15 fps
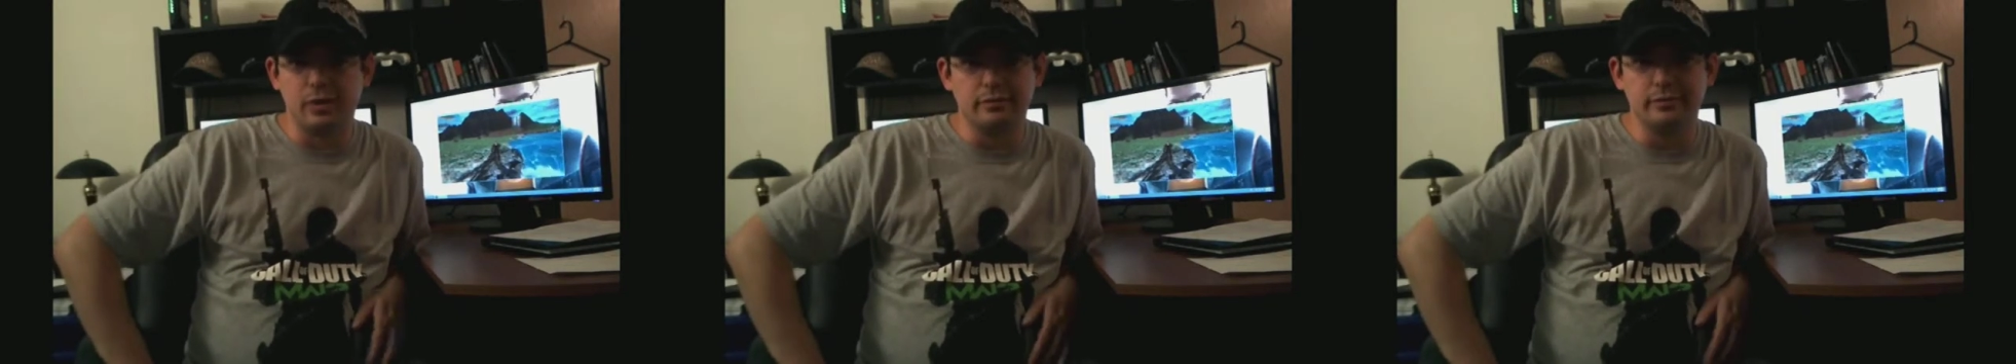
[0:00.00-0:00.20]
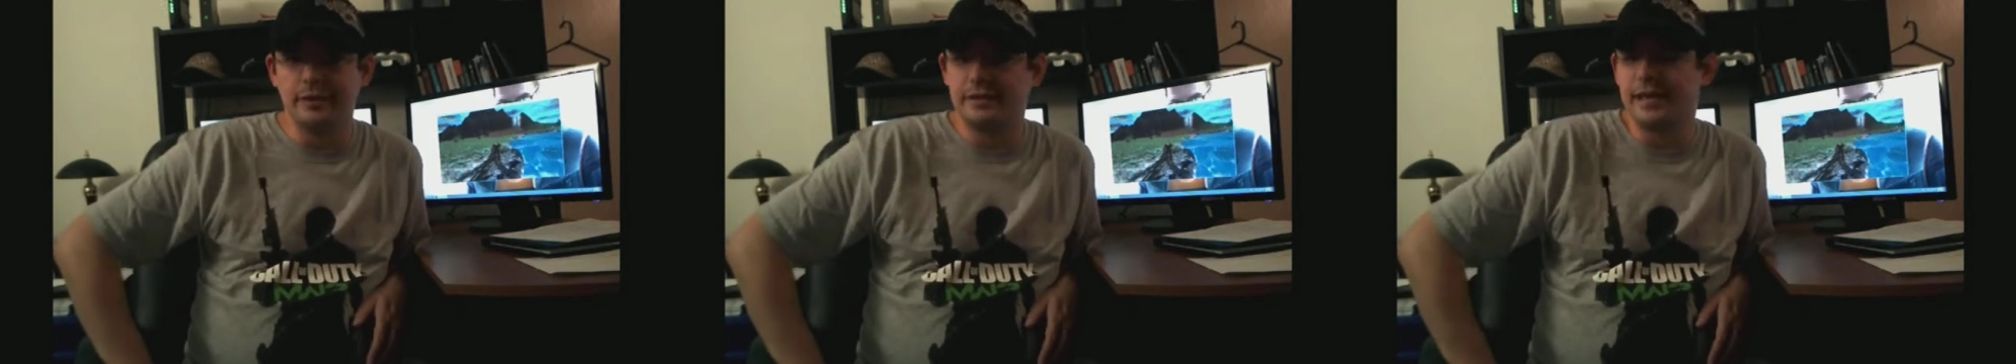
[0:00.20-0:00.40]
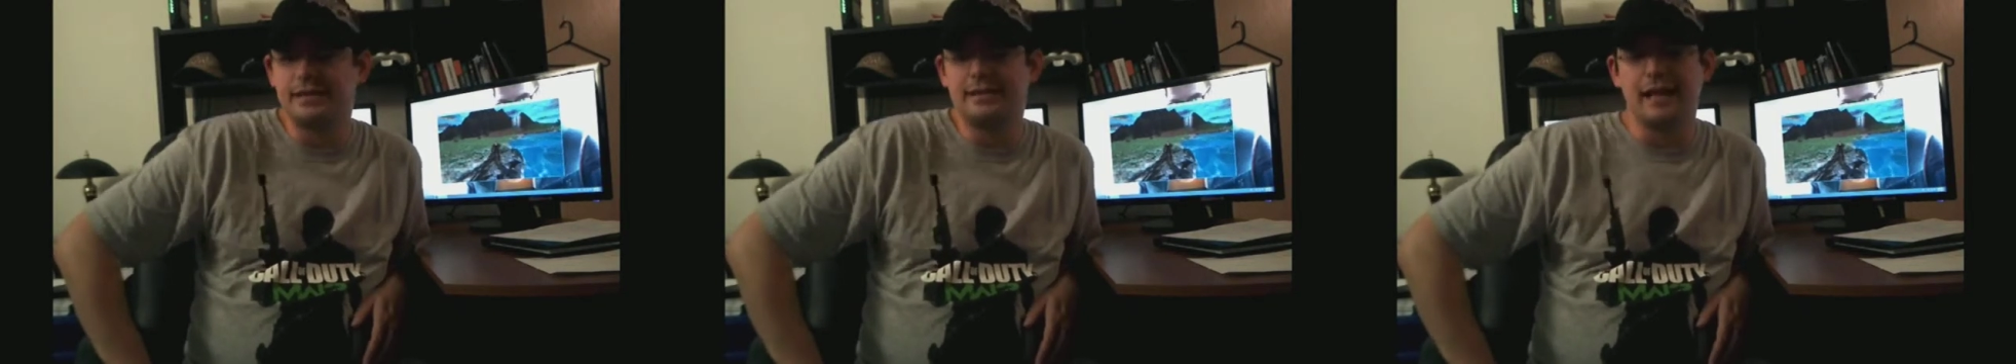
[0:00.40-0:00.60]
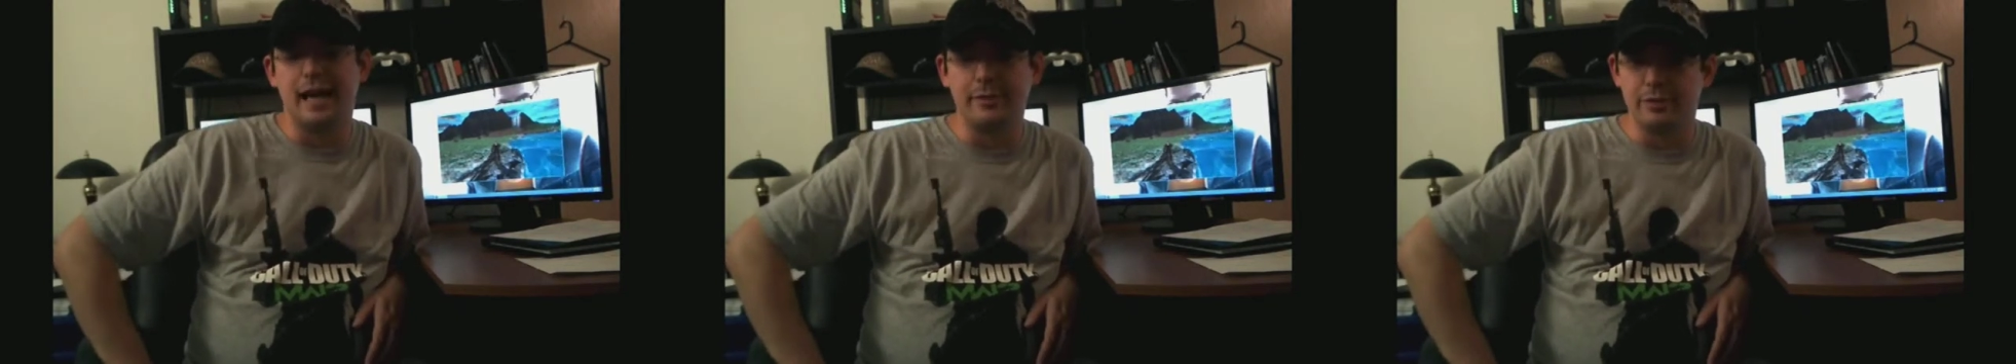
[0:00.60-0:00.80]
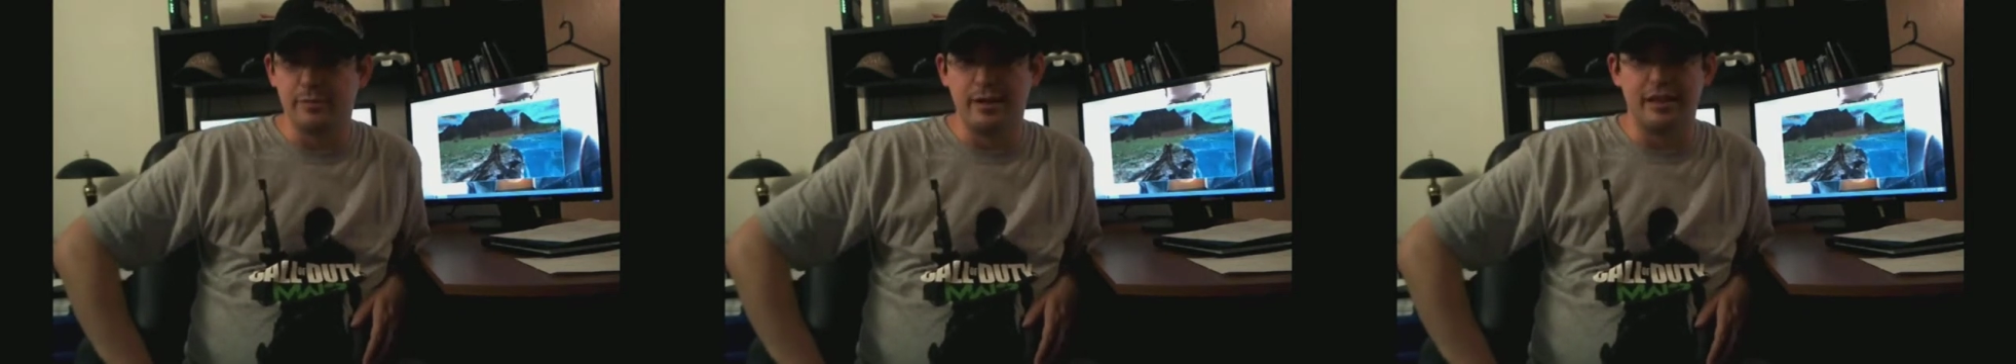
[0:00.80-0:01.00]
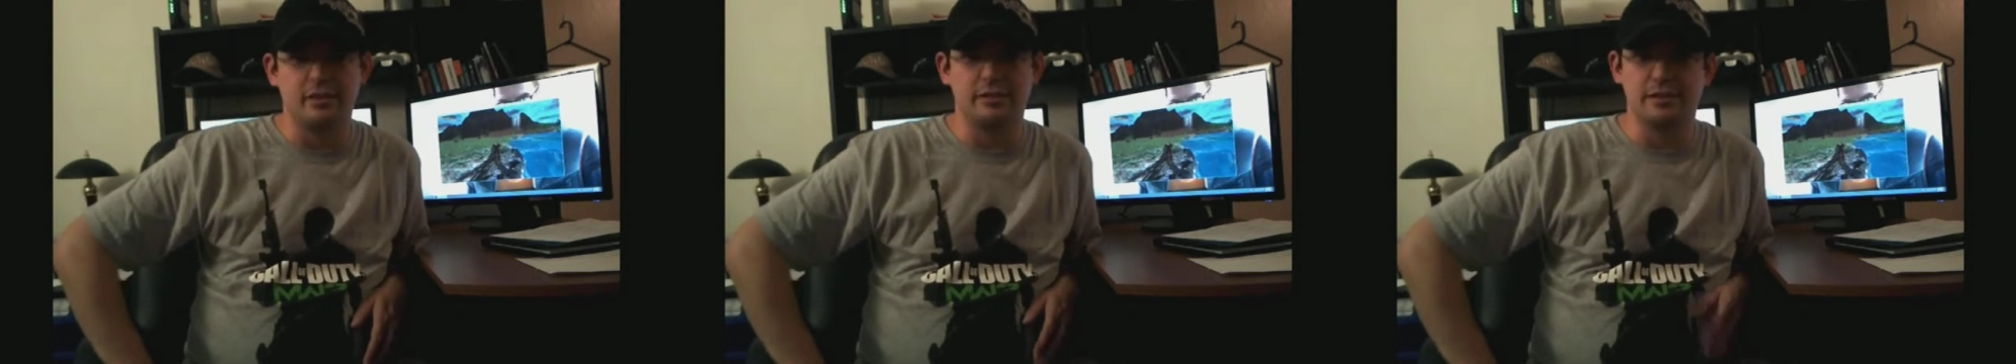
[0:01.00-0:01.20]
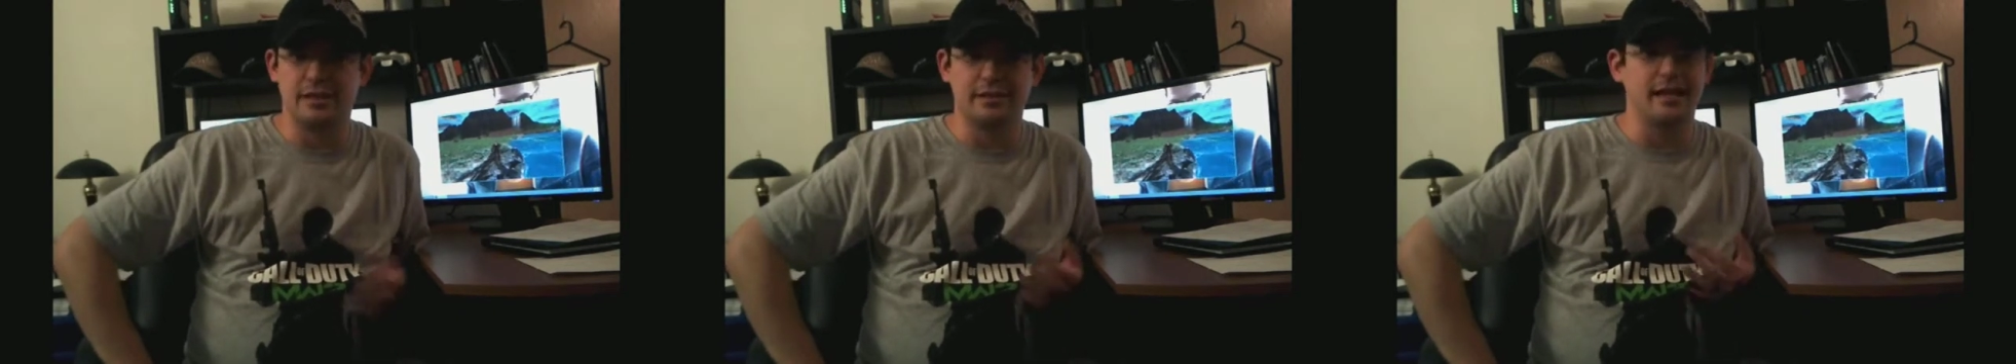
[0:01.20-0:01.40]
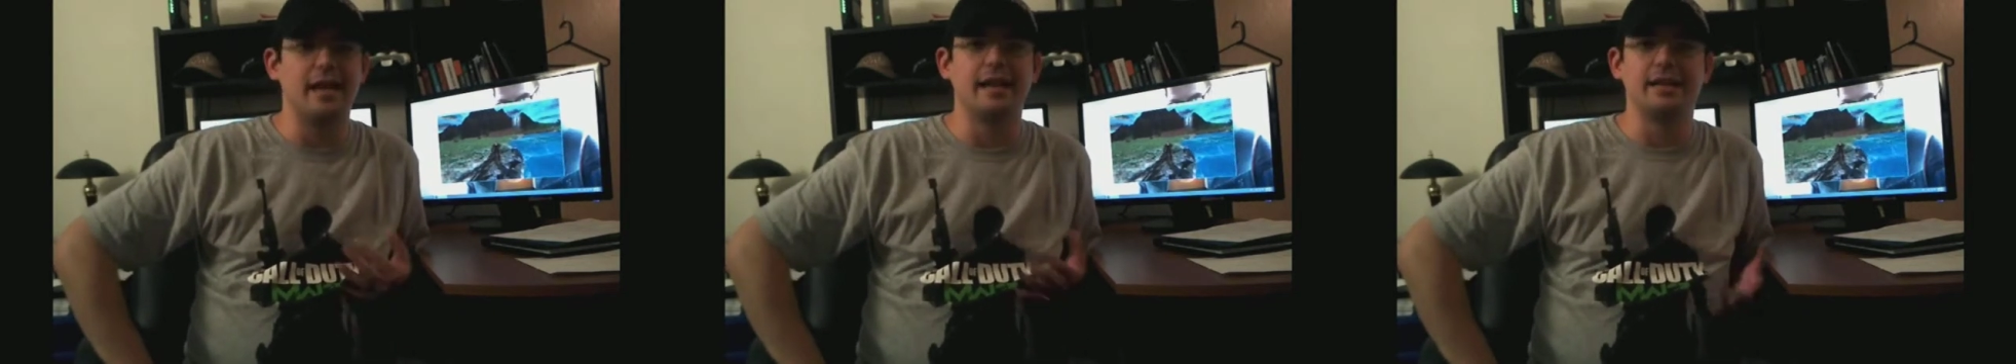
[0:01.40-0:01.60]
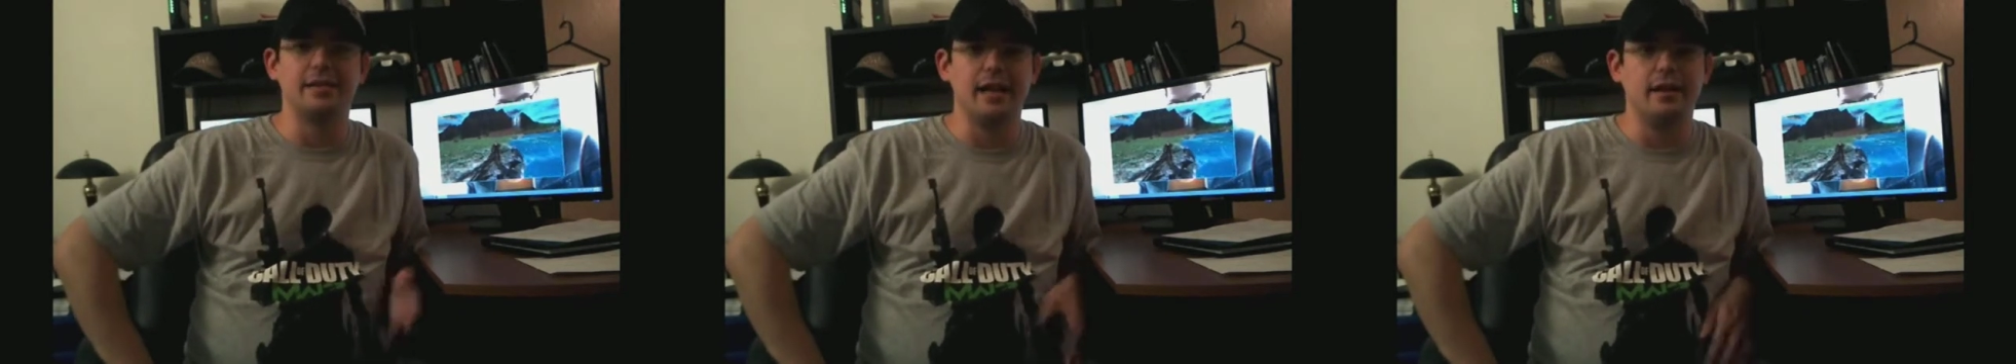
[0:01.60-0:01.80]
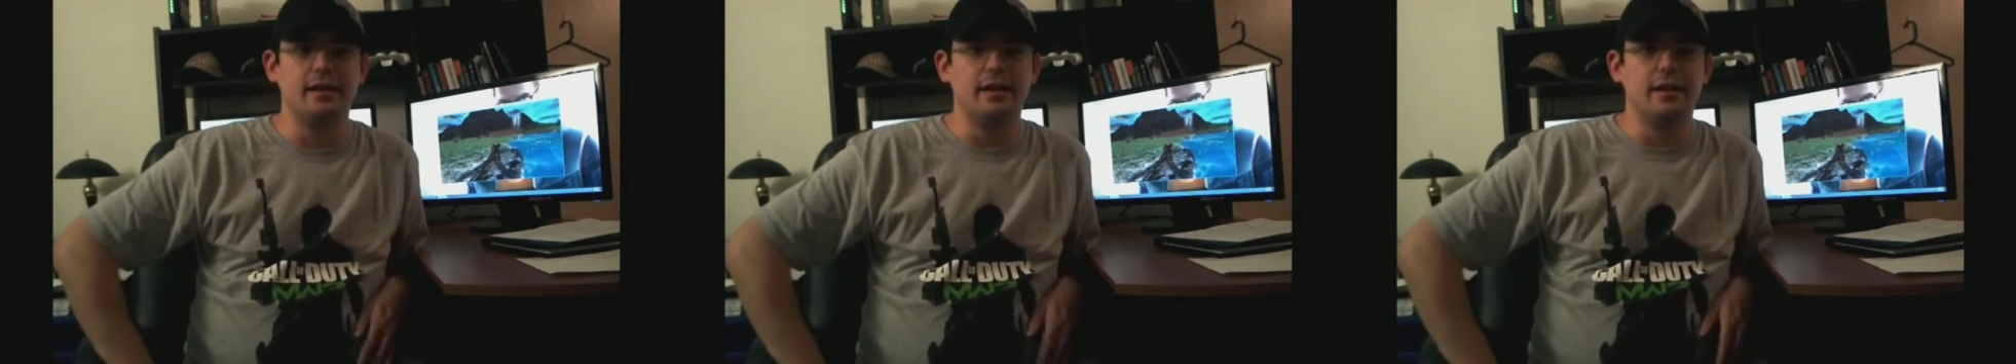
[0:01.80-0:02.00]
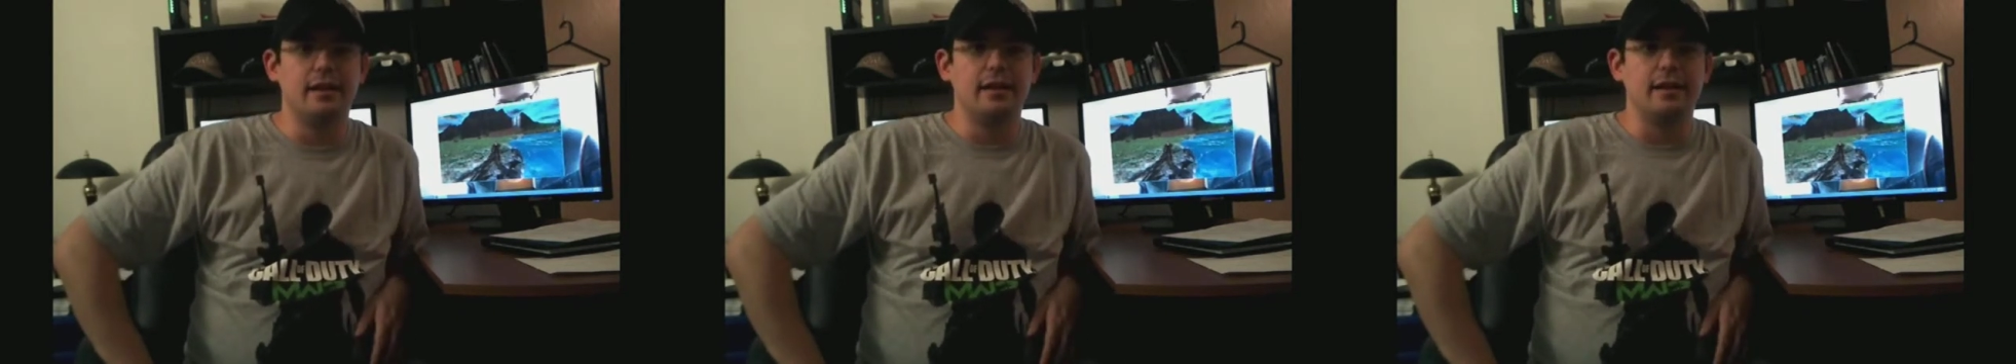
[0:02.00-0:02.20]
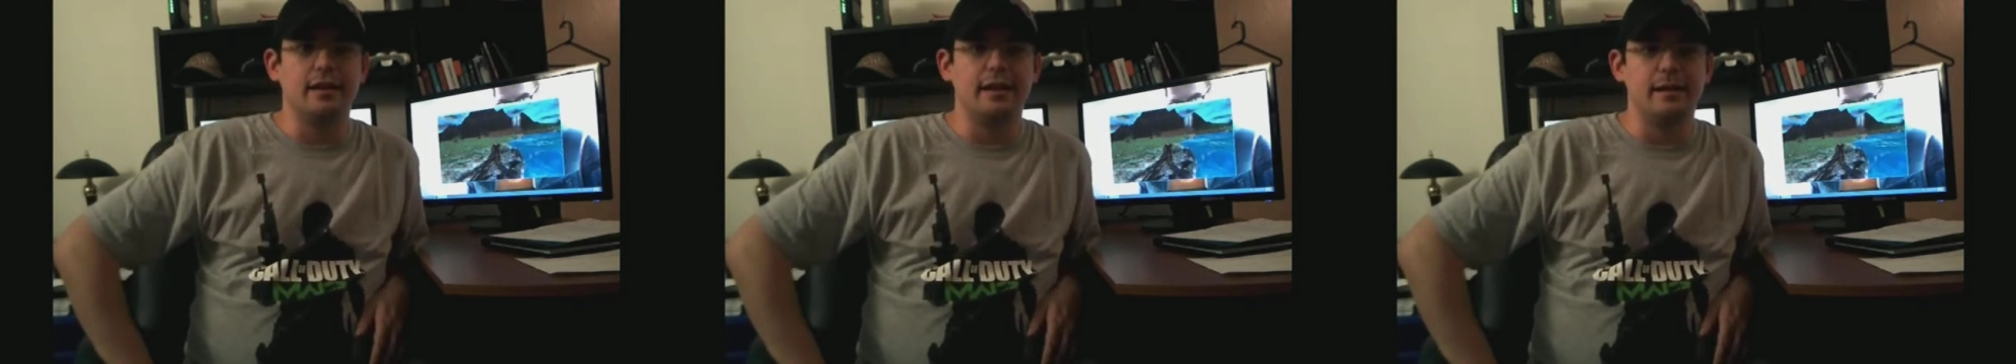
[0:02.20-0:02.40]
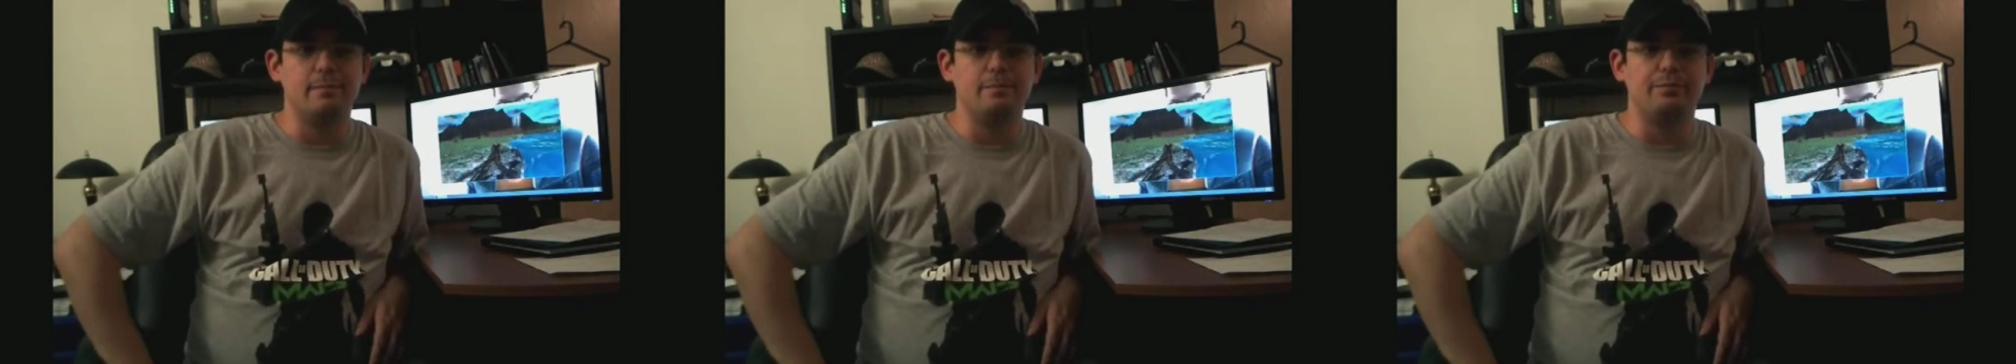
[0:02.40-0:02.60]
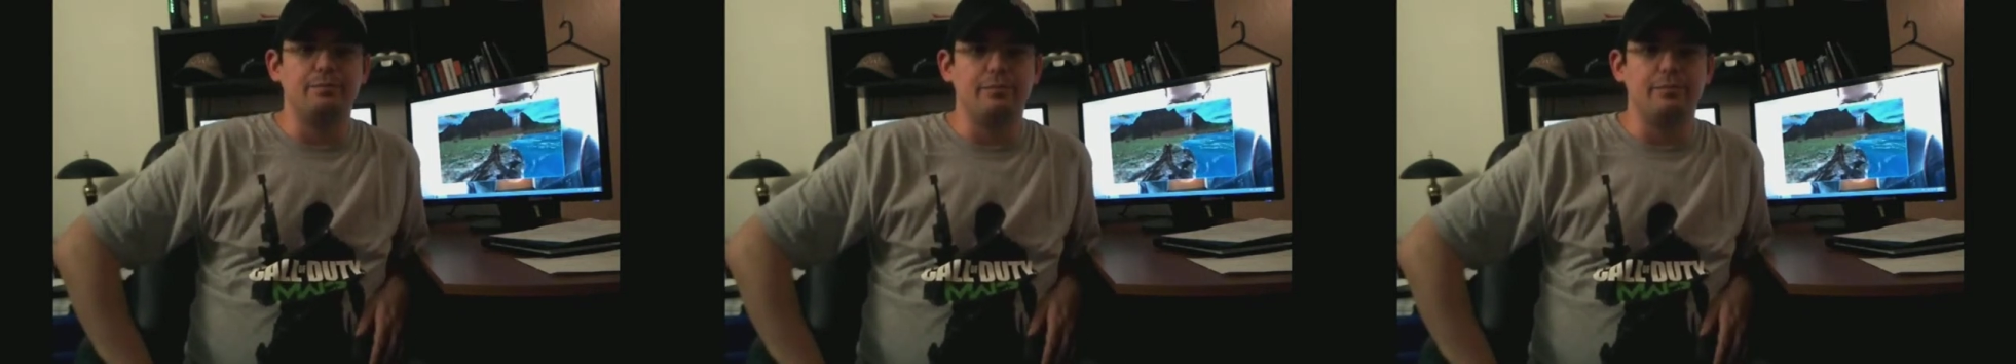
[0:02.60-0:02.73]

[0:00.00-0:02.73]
It takes time to make those things. I get that,